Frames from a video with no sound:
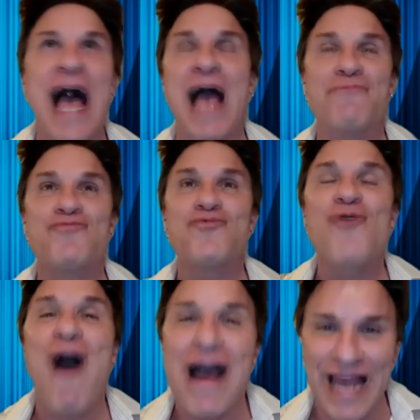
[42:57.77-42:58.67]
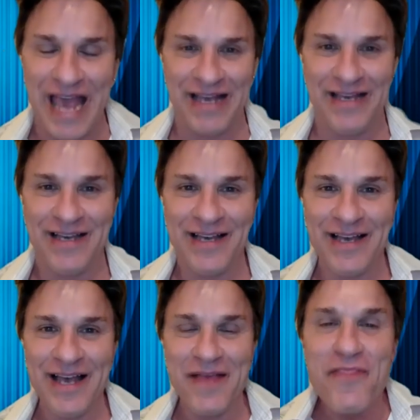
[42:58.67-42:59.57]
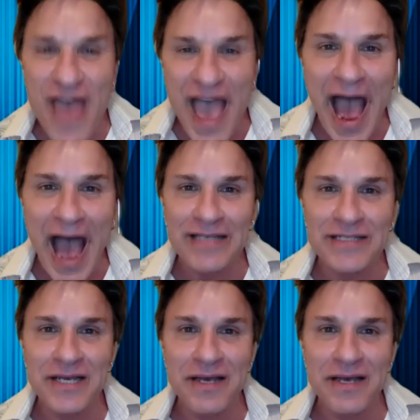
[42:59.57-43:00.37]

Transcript: ironic that